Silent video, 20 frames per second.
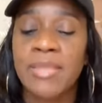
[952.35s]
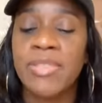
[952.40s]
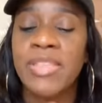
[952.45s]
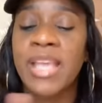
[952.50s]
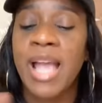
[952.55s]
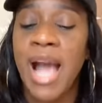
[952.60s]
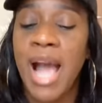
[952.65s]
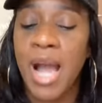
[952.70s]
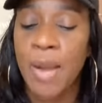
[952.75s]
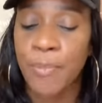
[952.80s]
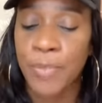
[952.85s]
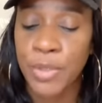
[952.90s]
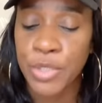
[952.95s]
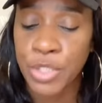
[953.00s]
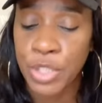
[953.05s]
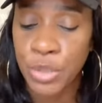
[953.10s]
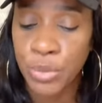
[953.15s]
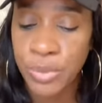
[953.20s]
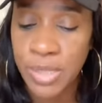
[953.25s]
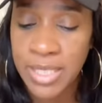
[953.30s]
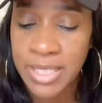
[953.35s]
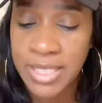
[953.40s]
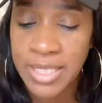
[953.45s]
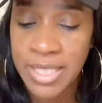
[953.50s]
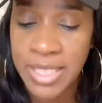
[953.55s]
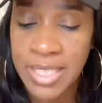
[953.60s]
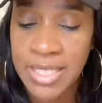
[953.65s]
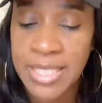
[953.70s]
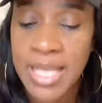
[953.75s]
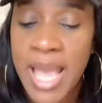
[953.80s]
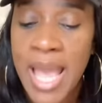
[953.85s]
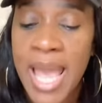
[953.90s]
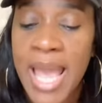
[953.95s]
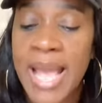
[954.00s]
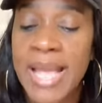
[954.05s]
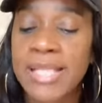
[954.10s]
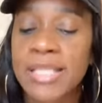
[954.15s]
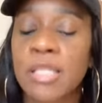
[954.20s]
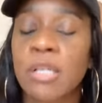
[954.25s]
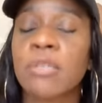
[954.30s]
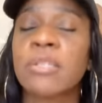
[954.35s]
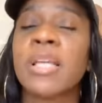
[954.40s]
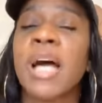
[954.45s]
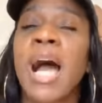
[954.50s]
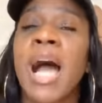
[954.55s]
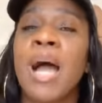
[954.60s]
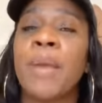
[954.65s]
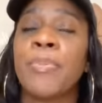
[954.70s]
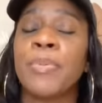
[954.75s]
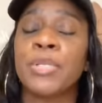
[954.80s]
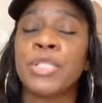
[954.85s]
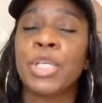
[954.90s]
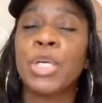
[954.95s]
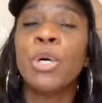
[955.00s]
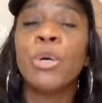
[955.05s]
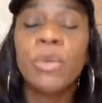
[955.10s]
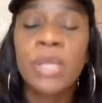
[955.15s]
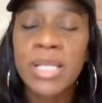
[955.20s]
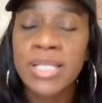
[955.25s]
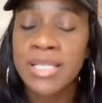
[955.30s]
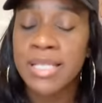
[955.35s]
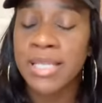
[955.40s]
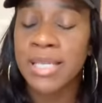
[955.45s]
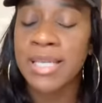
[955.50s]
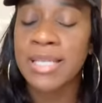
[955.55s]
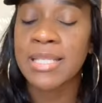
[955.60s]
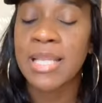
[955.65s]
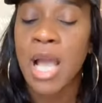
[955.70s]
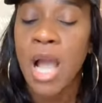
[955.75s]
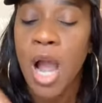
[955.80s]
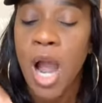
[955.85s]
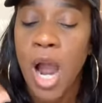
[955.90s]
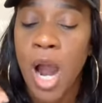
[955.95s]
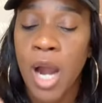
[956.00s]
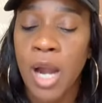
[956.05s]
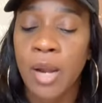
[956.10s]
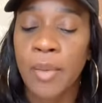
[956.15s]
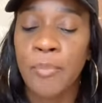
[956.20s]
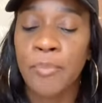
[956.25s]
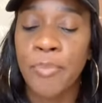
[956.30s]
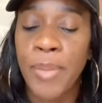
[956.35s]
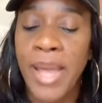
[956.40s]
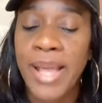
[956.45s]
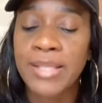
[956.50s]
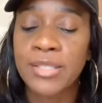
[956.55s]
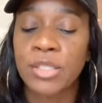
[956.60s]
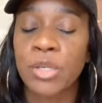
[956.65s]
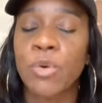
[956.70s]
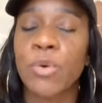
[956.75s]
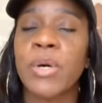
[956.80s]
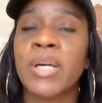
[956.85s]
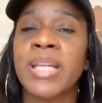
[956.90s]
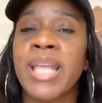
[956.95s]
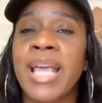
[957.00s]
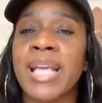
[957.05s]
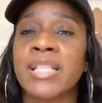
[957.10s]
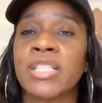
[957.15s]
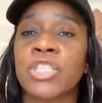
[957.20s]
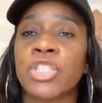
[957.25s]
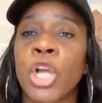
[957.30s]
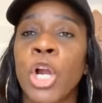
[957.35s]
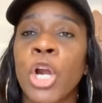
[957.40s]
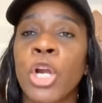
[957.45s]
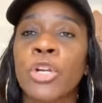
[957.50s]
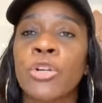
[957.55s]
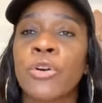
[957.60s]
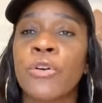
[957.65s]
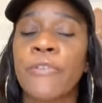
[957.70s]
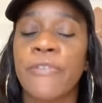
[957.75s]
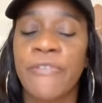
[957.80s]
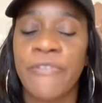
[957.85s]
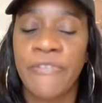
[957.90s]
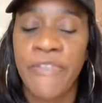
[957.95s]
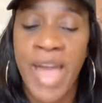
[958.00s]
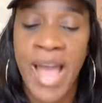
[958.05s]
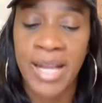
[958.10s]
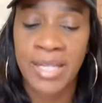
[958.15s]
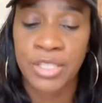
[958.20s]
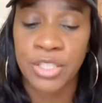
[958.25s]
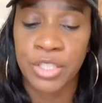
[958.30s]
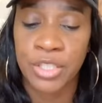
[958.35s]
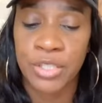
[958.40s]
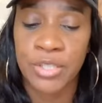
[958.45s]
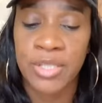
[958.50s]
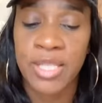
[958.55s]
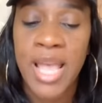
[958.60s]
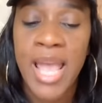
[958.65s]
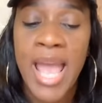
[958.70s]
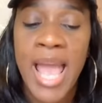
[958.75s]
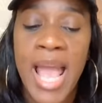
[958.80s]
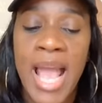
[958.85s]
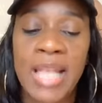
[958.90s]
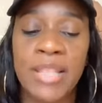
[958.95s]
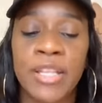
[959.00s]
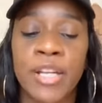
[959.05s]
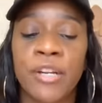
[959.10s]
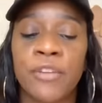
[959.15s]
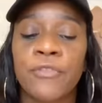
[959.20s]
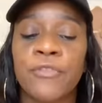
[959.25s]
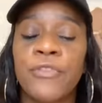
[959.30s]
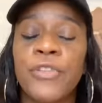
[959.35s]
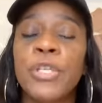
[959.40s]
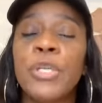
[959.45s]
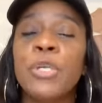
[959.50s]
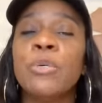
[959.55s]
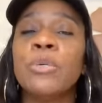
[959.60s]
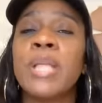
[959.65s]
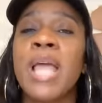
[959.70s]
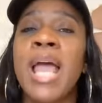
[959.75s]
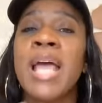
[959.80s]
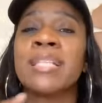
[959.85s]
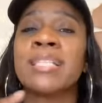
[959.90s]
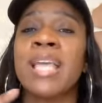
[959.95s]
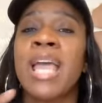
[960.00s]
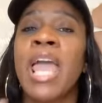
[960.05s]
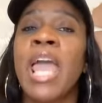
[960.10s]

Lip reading: The opportunities. And so the opportunities are based on external factors and they're viewed as